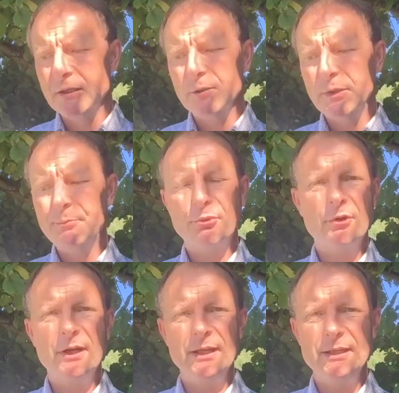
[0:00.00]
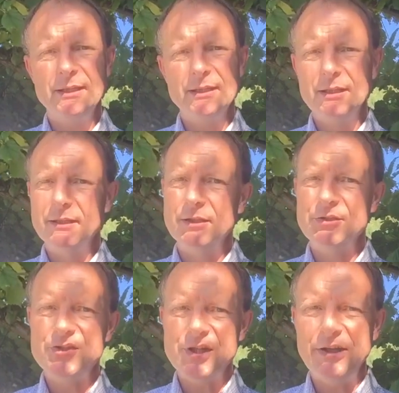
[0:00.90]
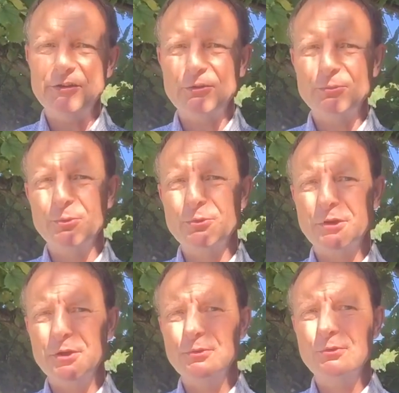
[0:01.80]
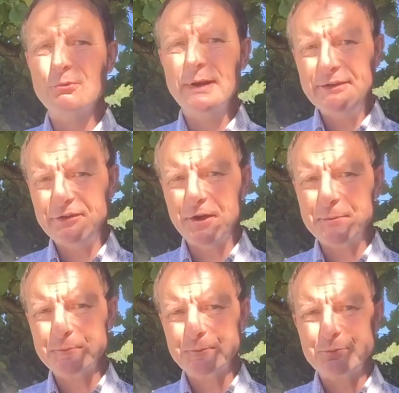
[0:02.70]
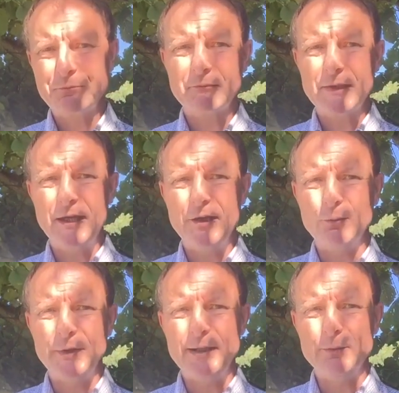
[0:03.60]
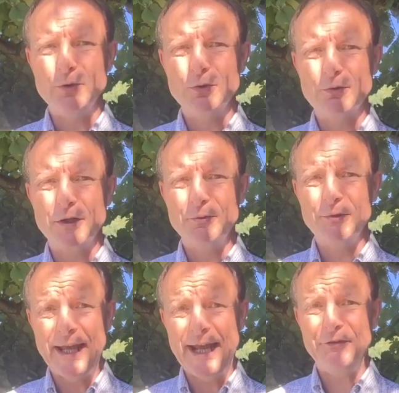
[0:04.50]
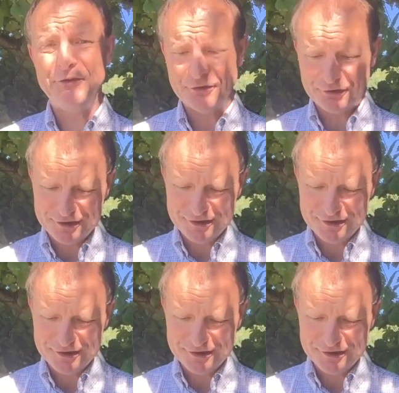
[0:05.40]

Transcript: that we pray that Jesus will grow greater and we will grow less.